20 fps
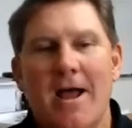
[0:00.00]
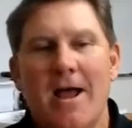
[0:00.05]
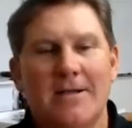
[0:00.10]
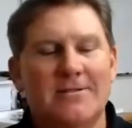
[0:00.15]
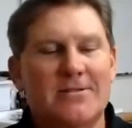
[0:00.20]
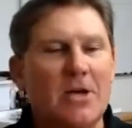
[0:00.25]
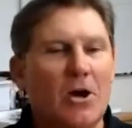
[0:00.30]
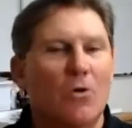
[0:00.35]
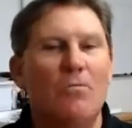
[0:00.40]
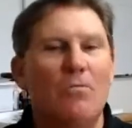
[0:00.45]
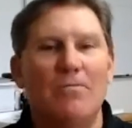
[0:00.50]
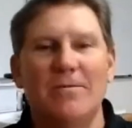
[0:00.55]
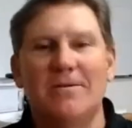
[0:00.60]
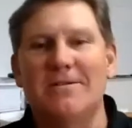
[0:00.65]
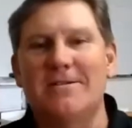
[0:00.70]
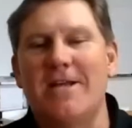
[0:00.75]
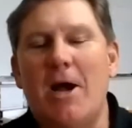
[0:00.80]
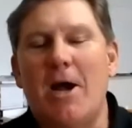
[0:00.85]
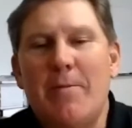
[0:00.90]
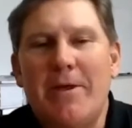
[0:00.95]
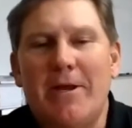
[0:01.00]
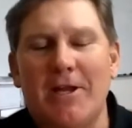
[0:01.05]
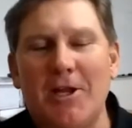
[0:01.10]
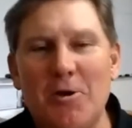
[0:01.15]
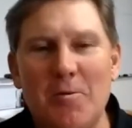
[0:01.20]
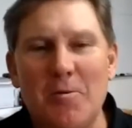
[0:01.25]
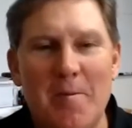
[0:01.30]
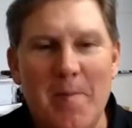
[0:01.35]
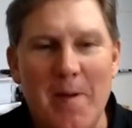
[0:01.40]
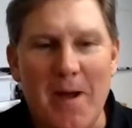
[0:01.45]
So tell me a
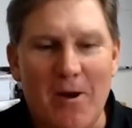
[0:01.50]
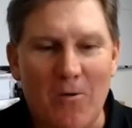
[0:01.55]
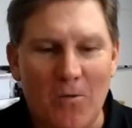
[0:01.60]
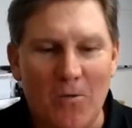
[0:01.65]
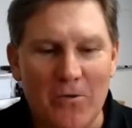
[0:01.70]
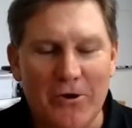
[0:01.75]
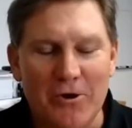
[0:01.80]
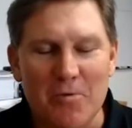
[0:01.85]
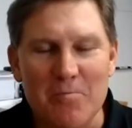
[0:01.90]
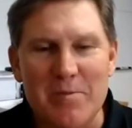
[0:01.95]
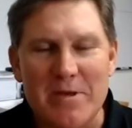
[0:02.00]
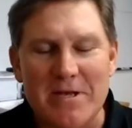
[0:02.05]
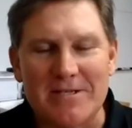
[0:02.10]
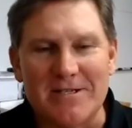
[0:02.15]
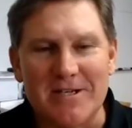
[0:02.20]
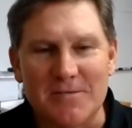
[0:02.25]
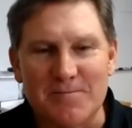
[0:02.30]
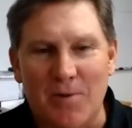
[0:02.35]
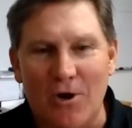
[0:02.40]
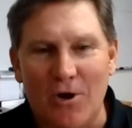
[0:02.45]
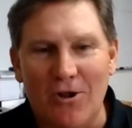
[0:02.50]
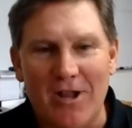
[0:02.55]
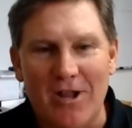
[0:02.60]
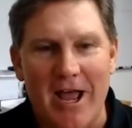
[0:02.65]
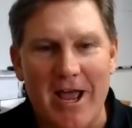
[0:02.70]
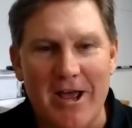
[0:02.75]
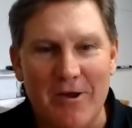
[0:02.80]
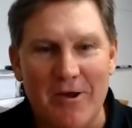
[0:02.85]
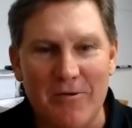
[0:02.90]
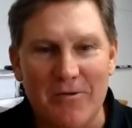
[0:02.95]
little bit about your business, Paul.
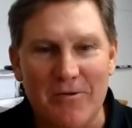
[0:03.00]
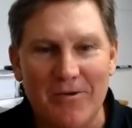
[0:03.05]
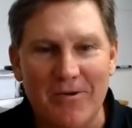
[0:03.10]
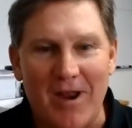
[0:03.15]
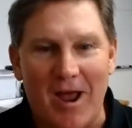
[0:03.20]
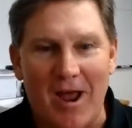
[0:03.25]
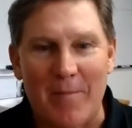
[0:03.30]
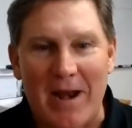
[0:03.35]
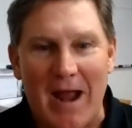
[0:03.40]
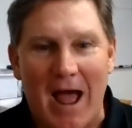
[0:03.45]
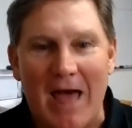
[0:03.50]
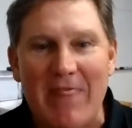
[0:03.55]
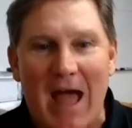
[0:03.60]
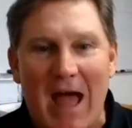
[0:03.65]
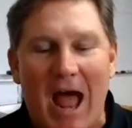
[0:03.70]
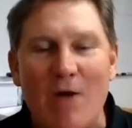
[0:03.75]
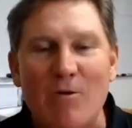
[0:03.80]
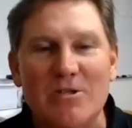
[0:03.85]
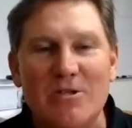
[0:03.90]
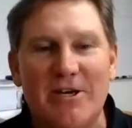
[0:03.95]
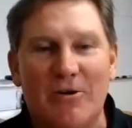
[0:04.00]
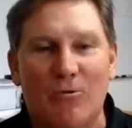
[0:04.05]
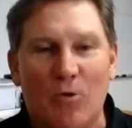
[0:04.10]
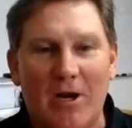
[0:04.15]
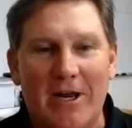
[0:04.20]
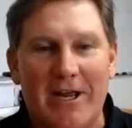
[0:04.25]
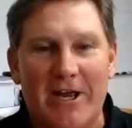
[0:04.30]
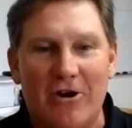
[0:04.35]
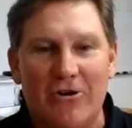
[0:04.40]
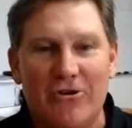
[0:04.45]
And I mean, I was
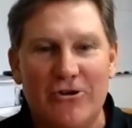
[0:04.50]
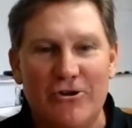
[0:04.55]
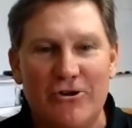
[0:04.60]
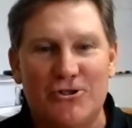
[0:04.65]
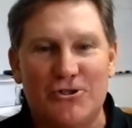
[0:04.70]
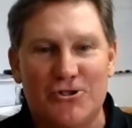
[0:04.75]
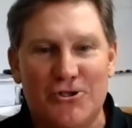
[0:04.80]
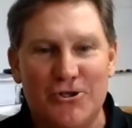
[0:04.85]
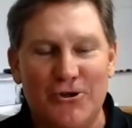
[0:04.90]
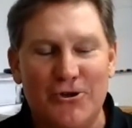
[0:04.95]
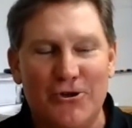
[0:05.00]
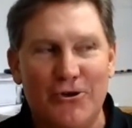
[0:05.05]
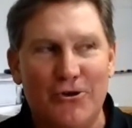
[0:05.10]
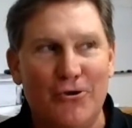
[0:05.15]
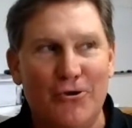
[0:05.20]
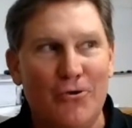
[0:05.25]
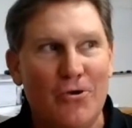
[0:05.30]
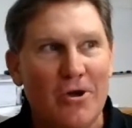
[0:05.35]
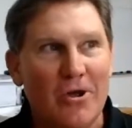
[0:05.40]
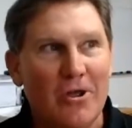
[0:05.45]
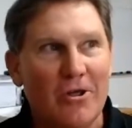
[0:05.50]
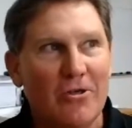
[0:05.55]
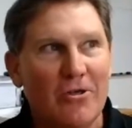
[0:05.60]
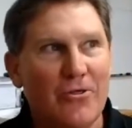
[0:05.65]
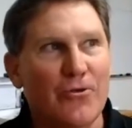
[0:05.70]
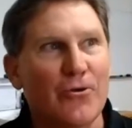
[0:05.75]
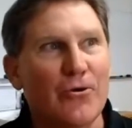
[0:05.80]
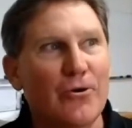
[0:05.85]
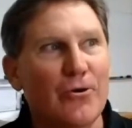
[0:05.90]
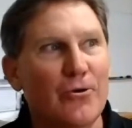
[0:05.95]
really introduced to you
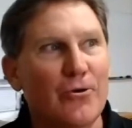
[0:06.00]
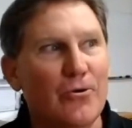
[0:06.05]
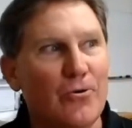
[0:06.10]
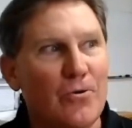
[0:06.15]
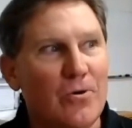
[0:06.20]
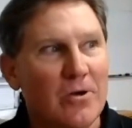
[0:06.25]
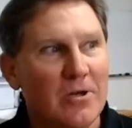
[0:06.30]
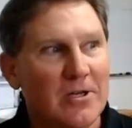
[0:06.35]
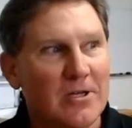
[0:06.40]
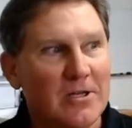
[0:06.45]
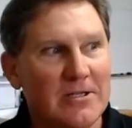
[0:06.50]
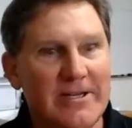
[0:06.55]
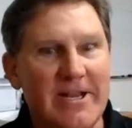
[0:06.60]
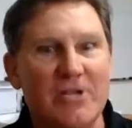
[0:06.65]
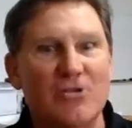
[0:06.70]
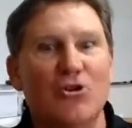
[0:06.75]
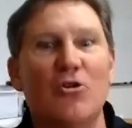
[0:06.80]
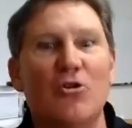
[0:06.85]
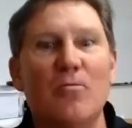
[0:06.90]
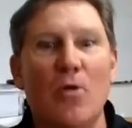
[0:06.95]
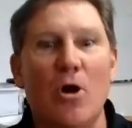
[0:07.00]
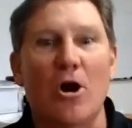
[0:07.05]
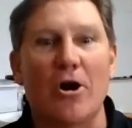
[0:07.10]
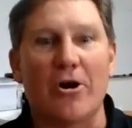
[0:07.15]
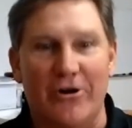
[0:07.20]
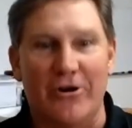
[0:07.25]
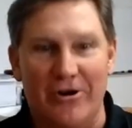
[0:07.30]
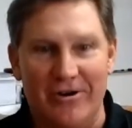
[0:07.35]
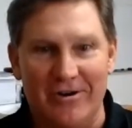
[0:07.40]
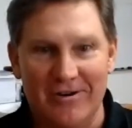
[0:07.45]
through Digital
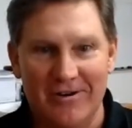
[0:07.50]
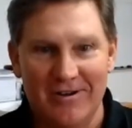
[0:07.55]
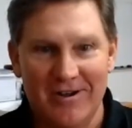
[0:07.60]
Marketer.